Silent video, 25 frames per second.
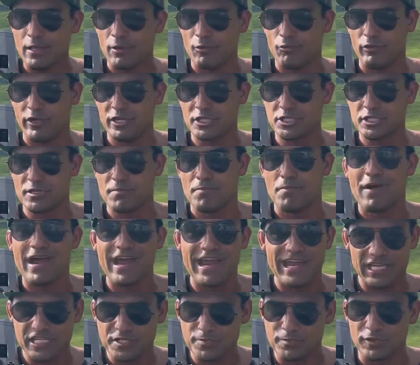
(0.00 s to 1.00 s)
which in
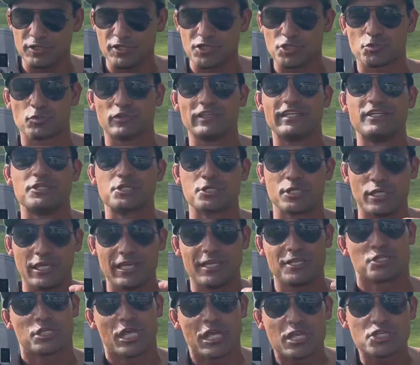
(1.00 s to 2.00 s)
my experience really
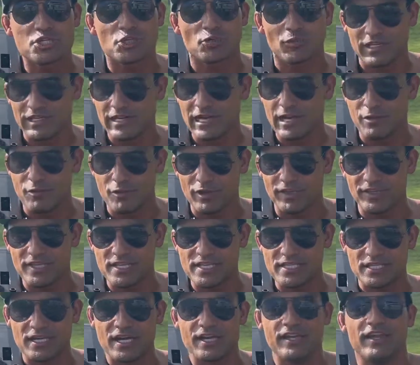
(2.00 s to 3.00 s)
it changed the way that I run
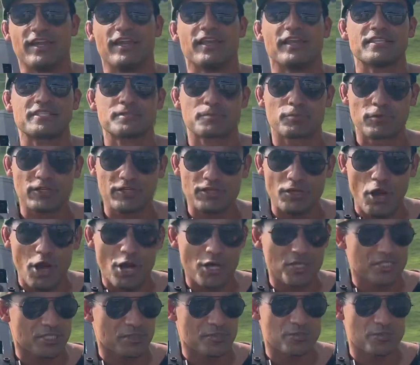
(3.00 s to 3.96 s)
this gun, and it's pretty awesome.